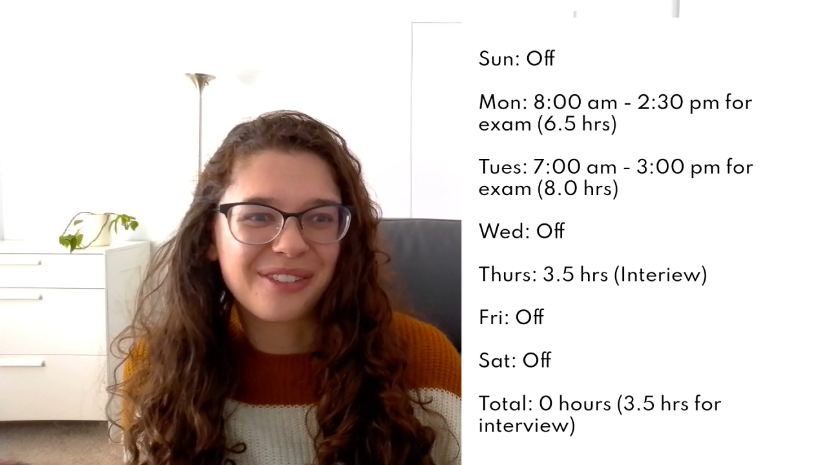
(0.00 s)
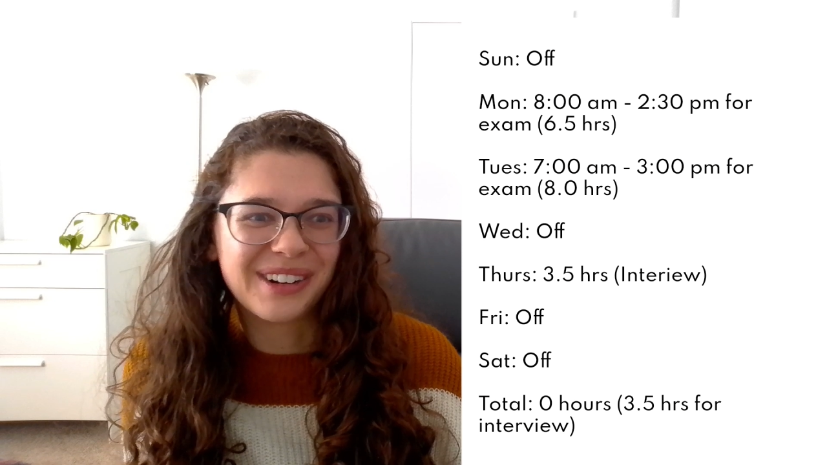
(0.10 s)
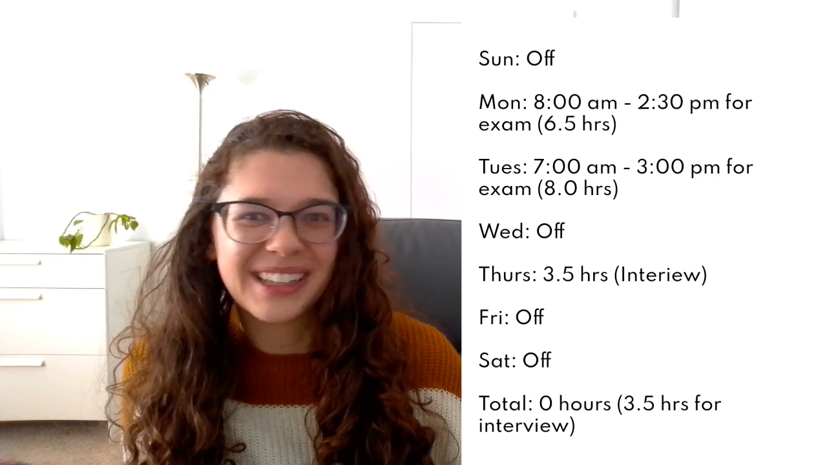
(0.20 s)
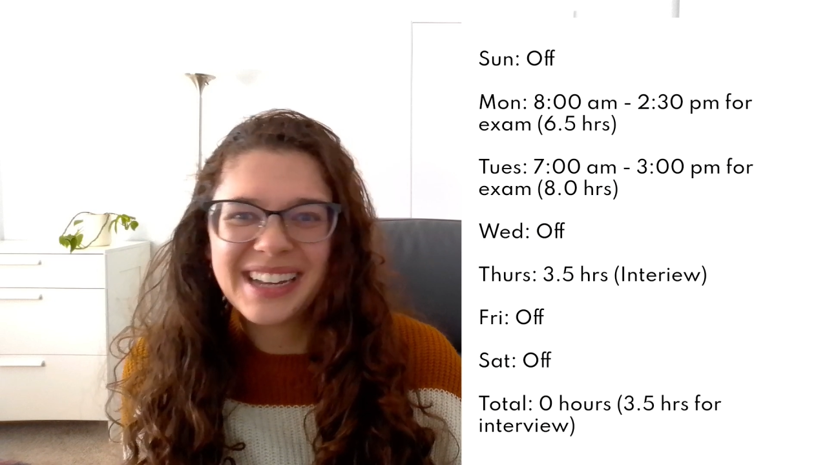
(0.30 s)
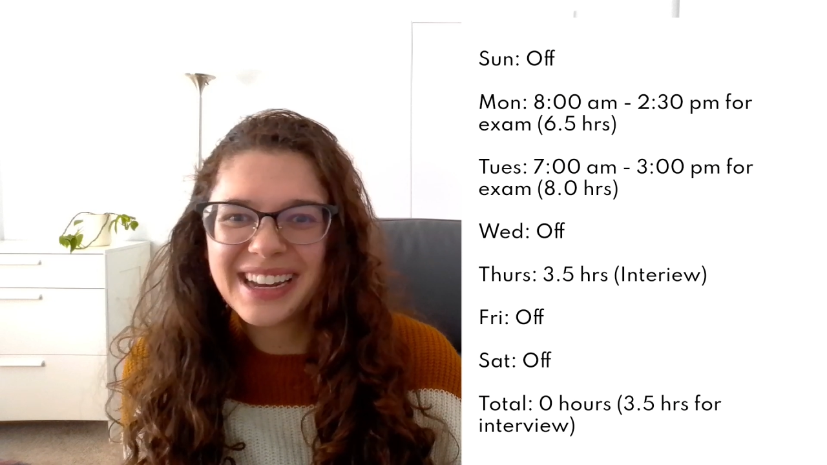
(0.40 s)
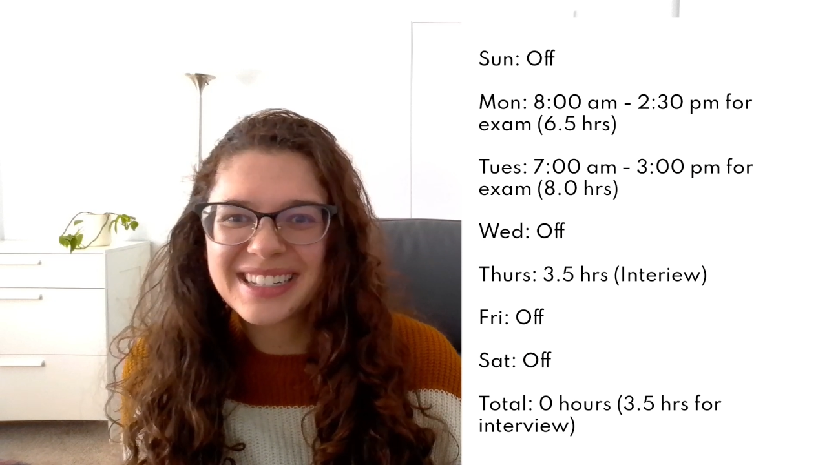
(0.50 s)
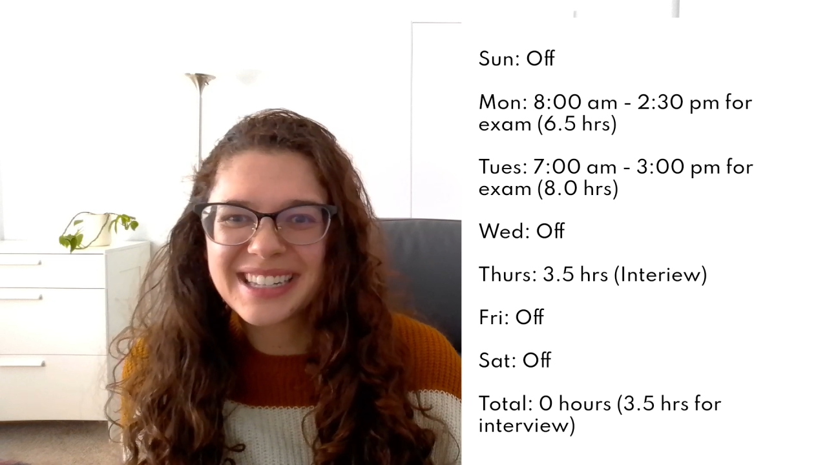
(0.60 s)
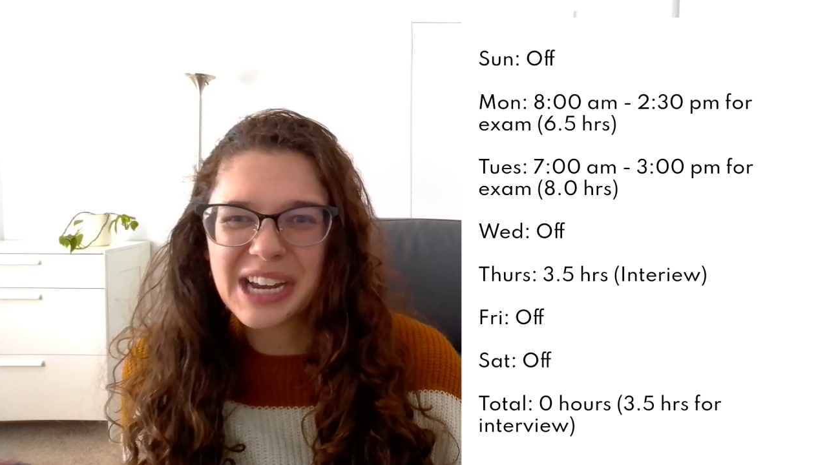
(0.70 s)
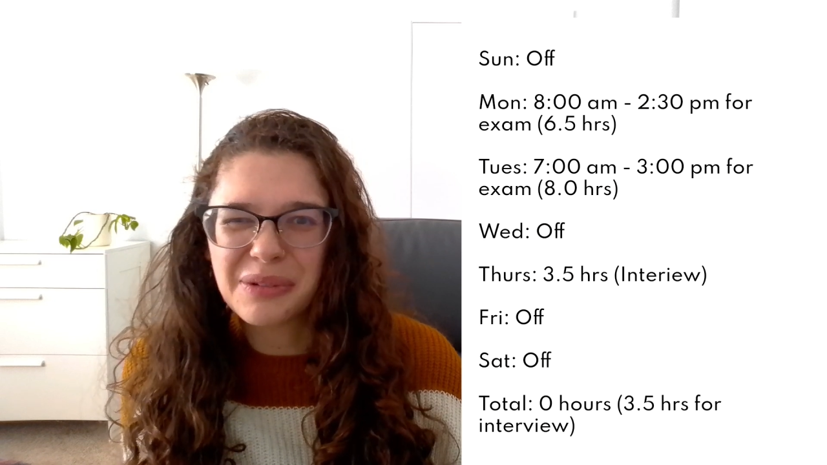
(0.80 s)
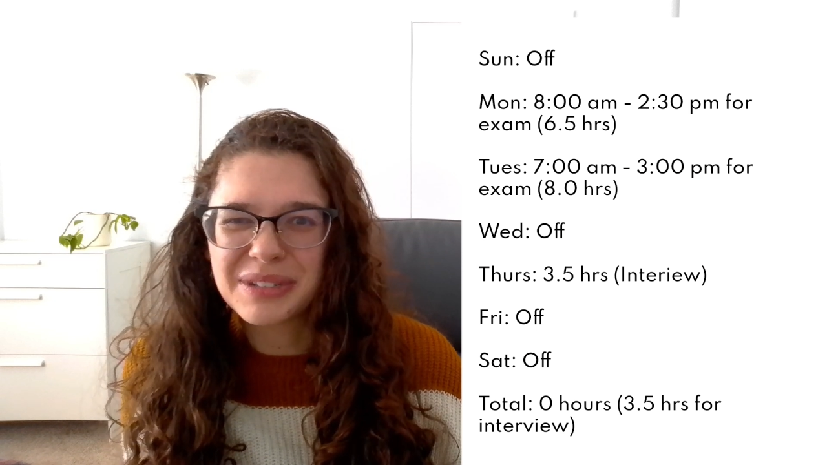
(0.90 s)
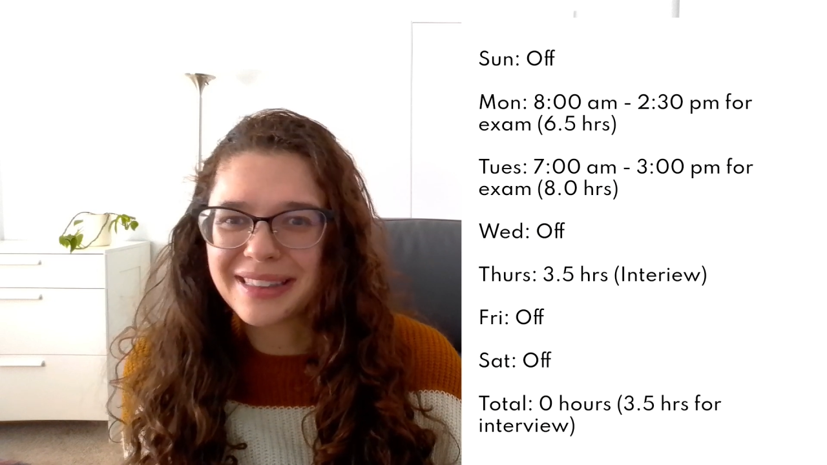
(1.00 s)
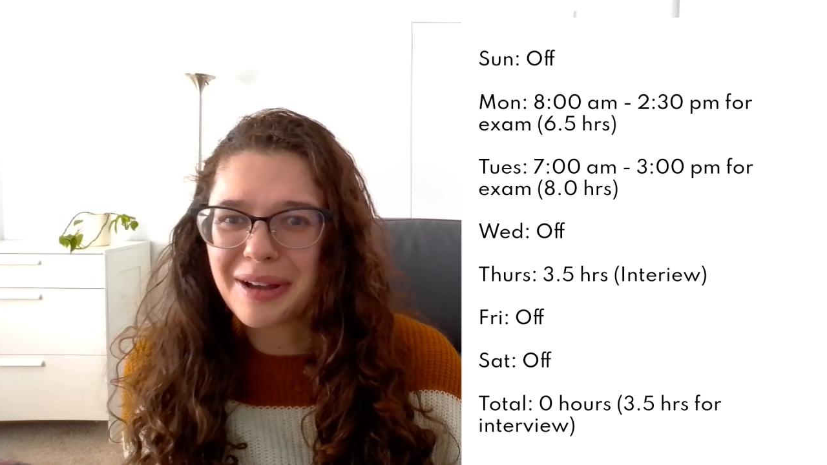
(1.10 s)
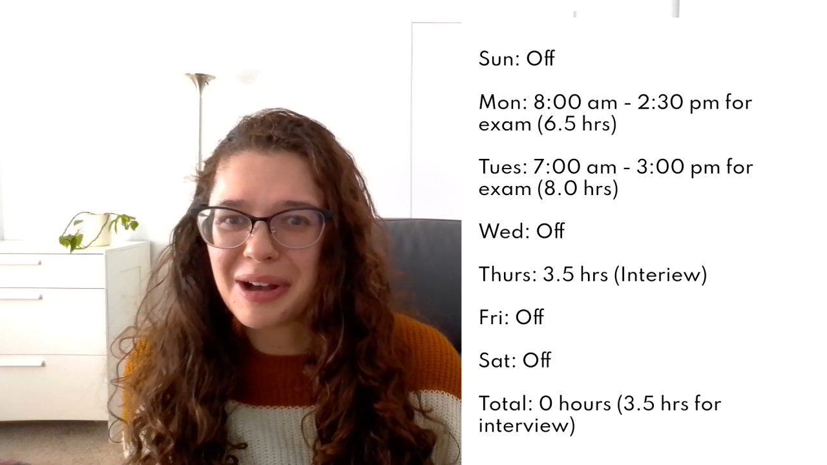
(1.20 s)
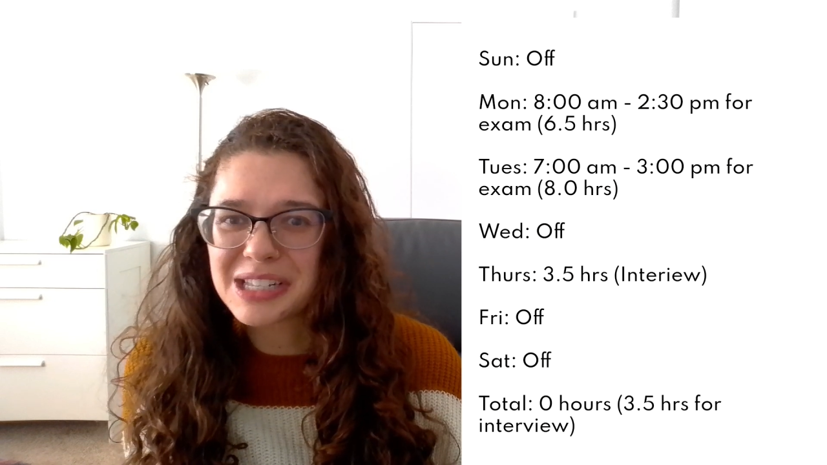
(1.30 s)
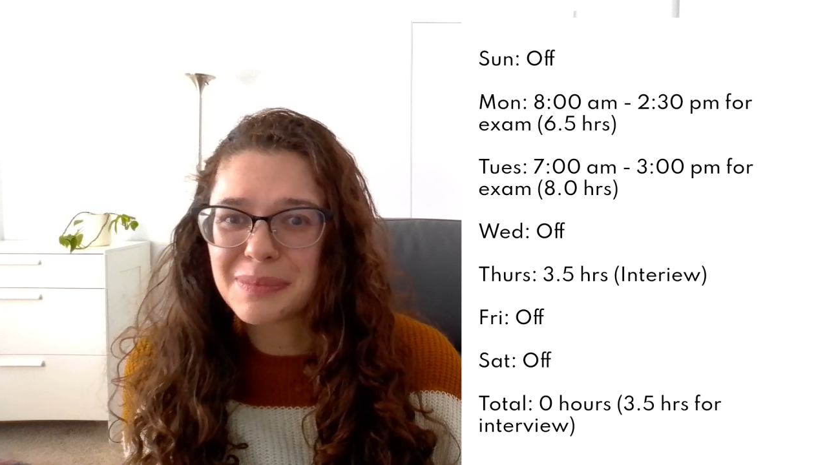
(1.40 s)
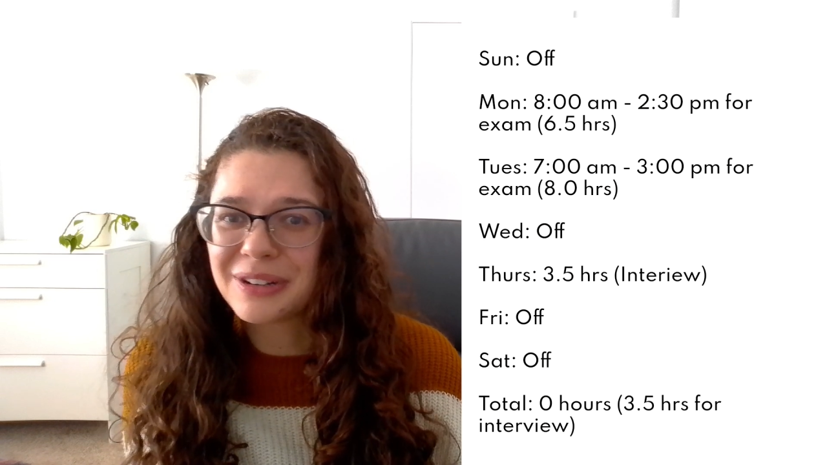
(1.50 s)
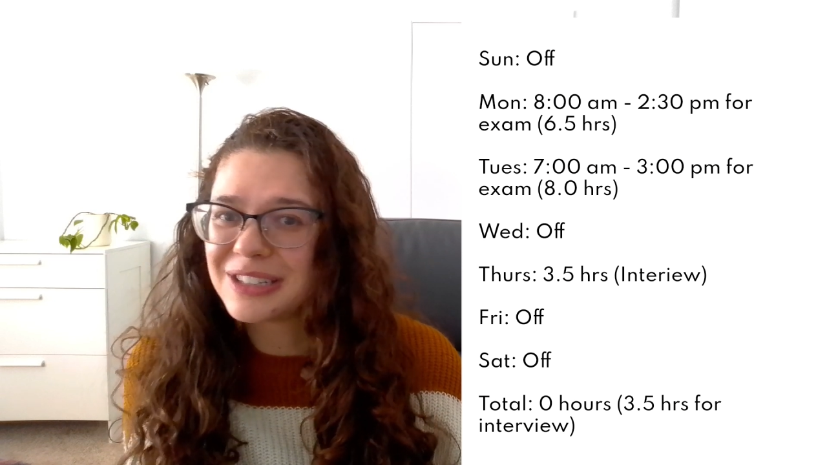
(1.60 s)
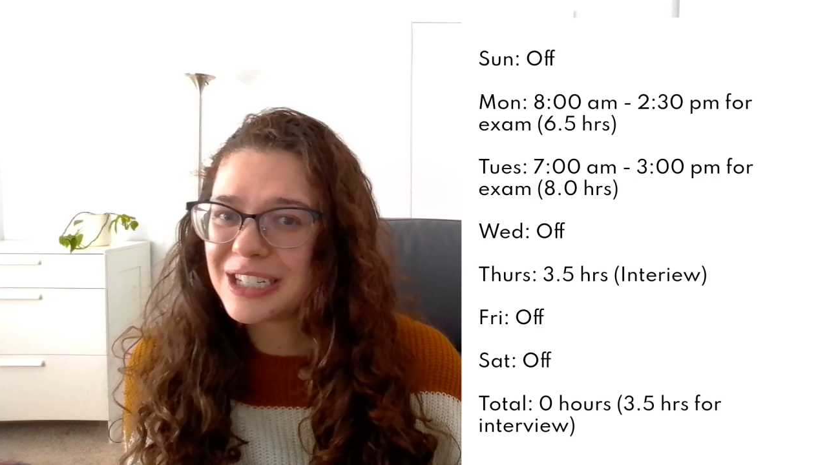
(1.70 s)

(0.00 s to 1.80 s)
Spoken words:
really, I could say I was at the hospital